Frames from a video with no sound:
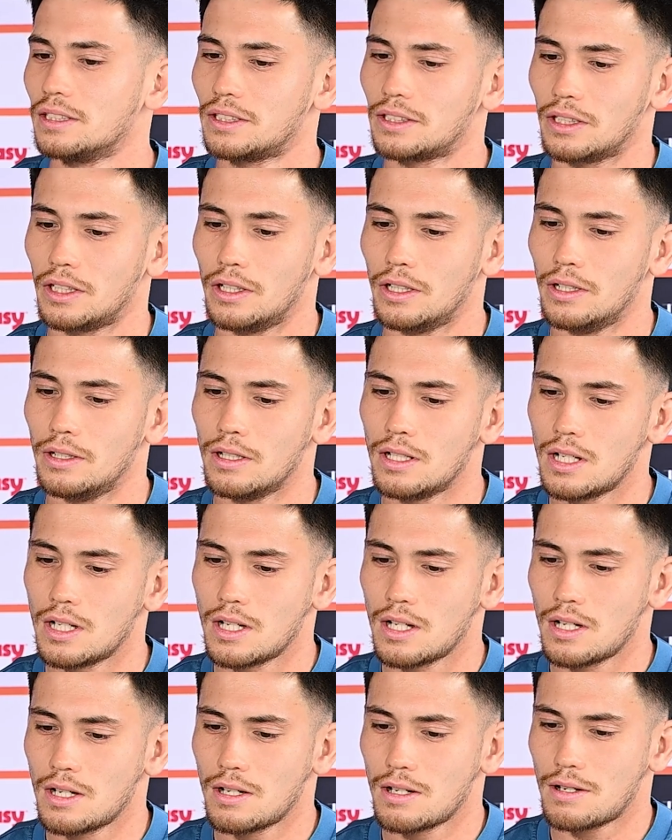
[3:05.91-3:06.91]
So,
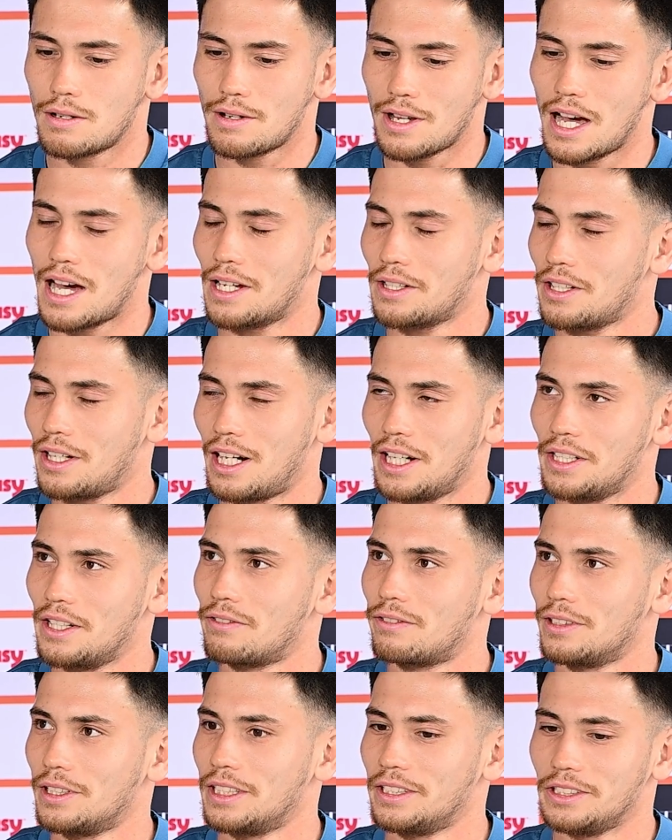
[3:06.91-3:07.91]
no, I
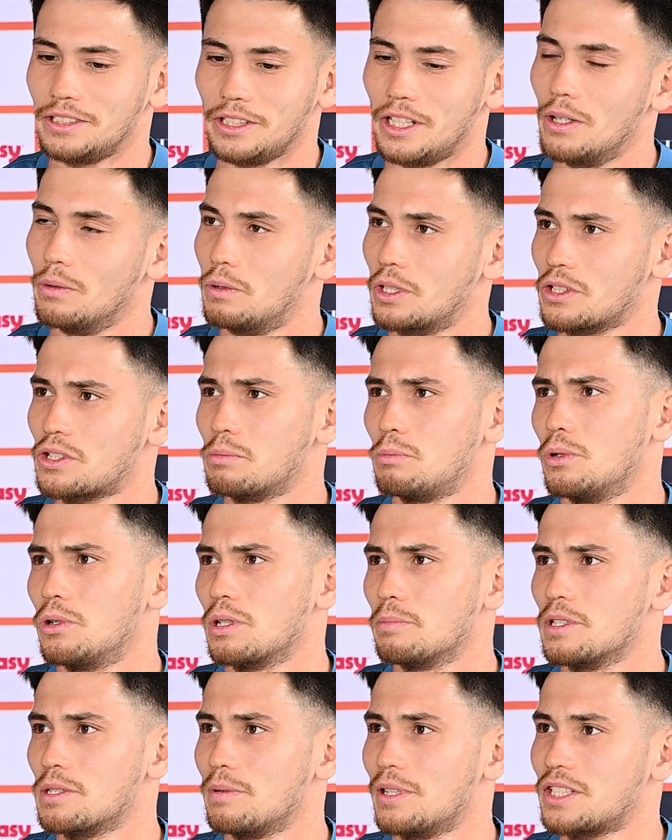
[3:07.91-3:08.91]
definitely, want to support
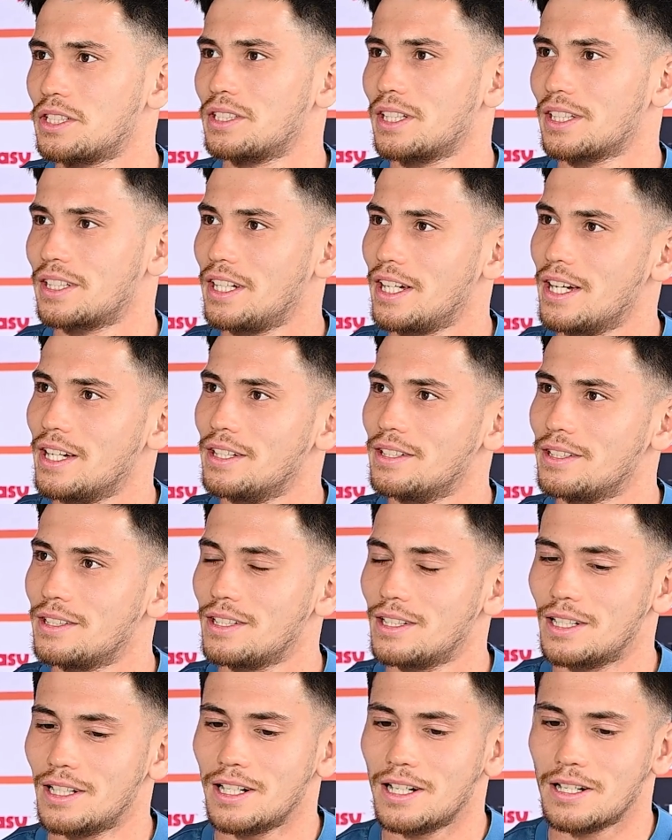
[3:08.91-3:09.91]
them as much as I can.
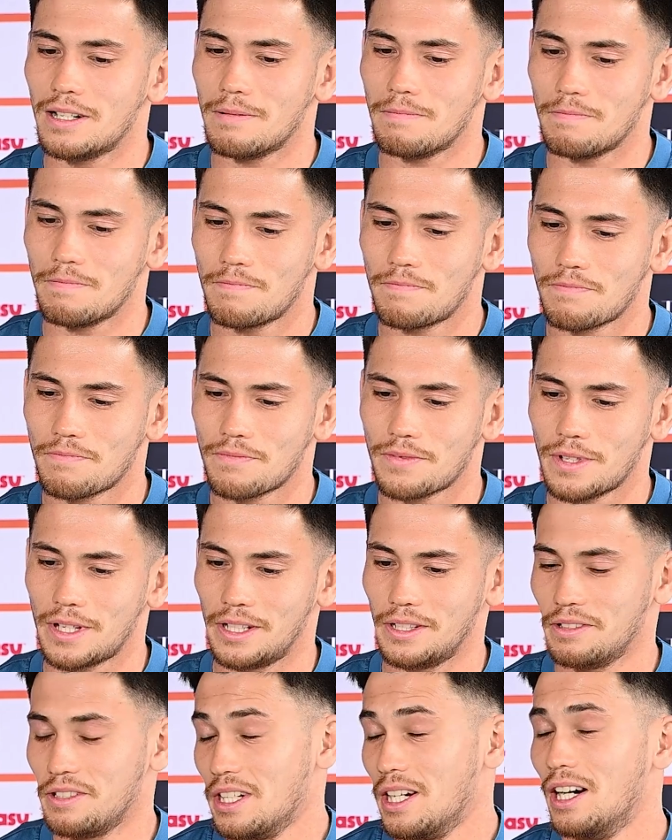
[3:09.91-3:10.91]

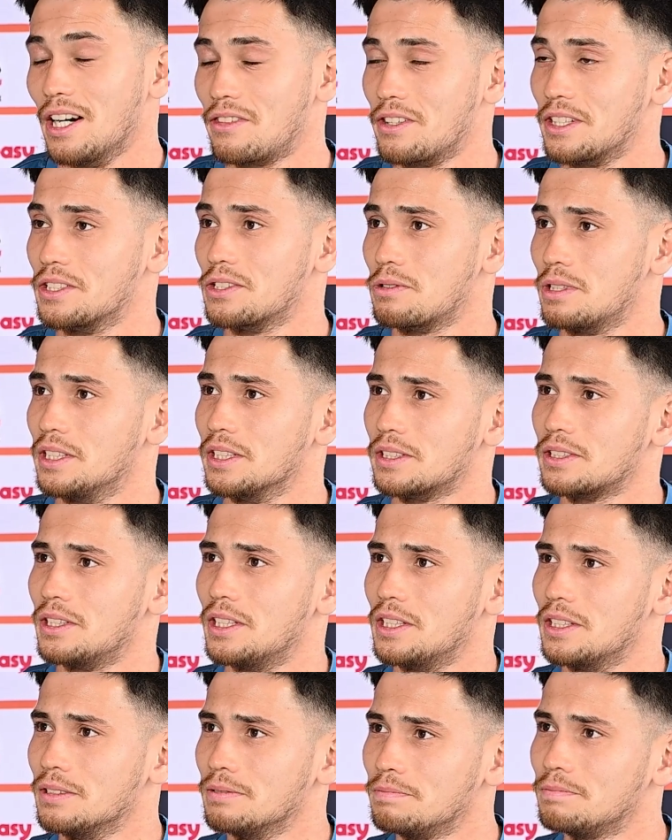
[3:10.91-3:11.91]
And yeah, I think it's really
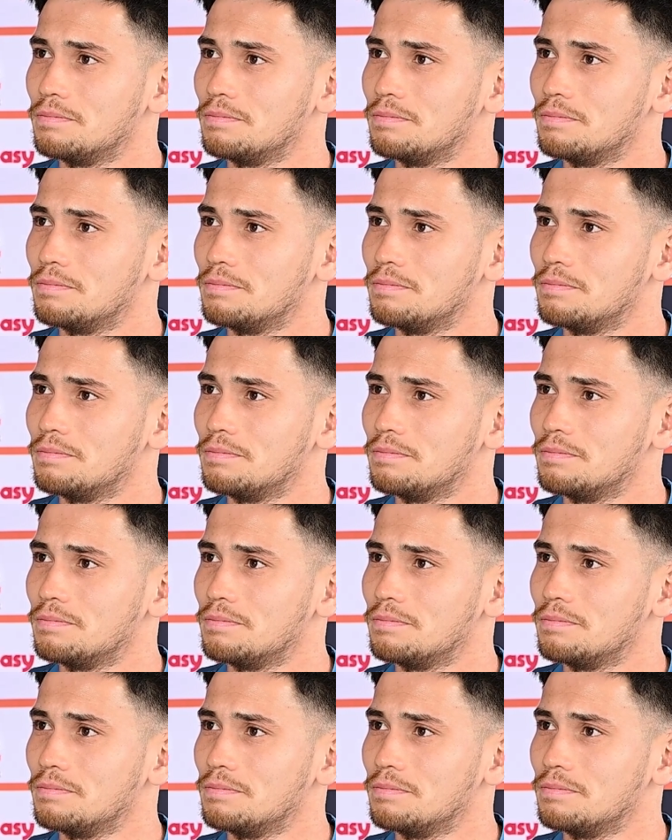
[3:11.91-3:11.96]
exciting.